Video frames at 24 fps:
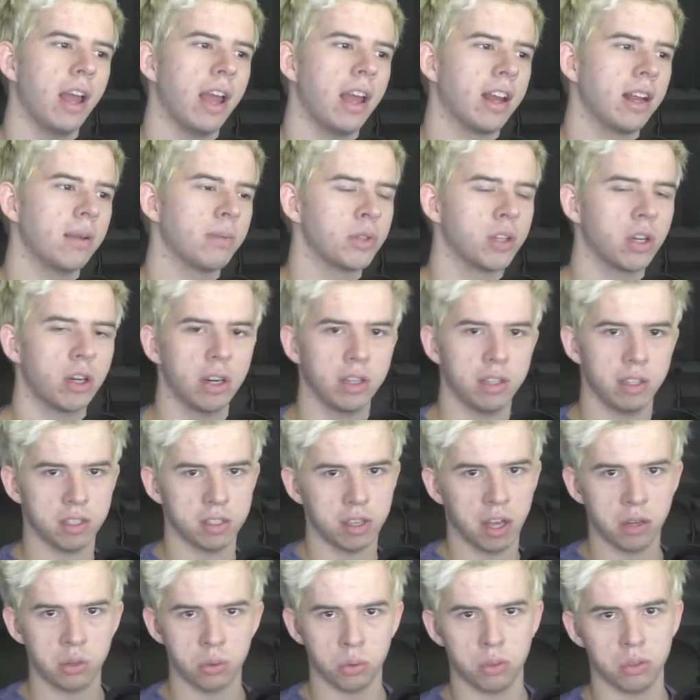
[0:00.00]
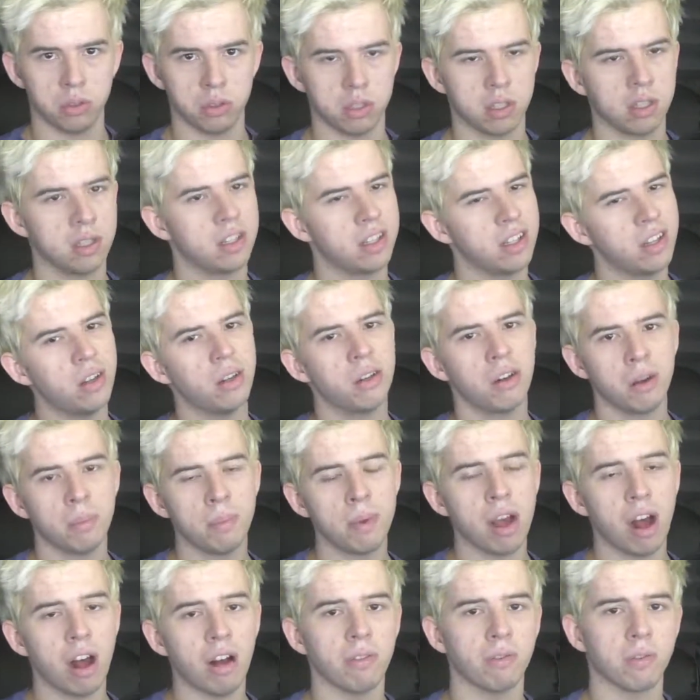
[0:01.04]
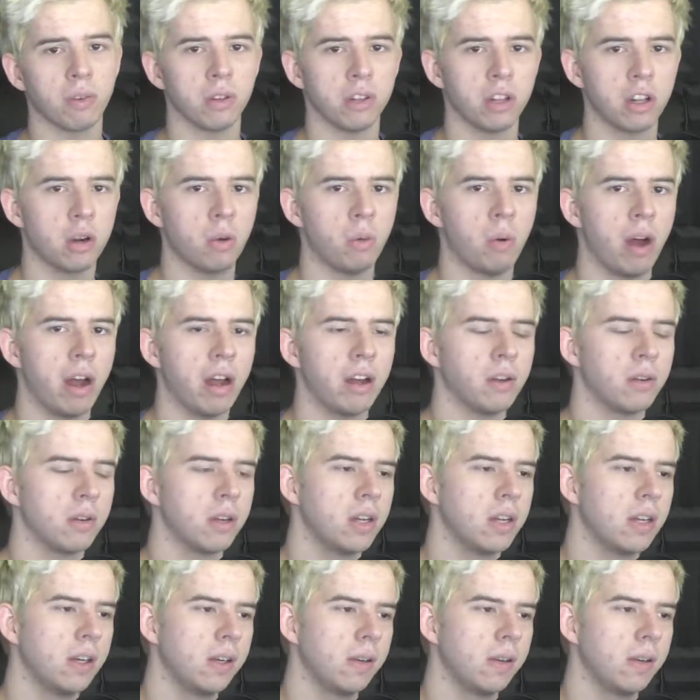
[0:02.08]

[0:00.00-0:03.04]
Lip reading: and I'm sorry the schedule is still going to be off for a little while.